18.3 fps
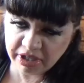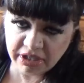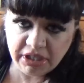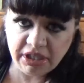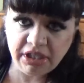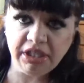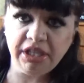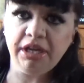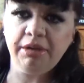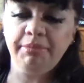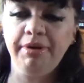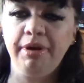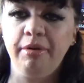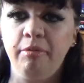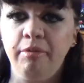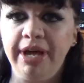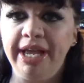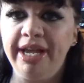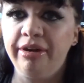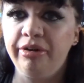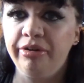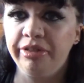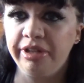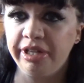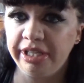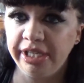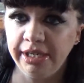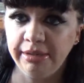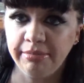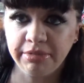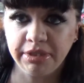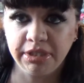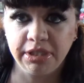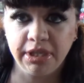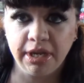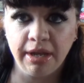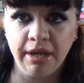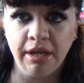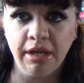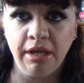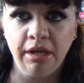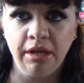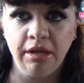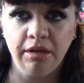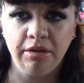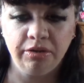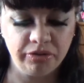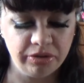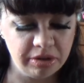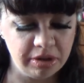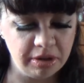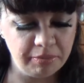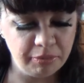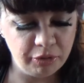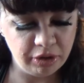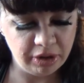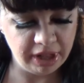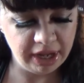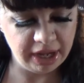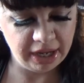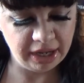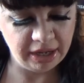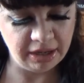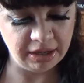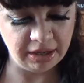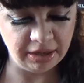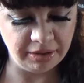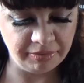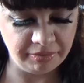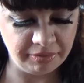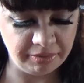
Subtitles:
a little bit wet on the lips, so they're more like a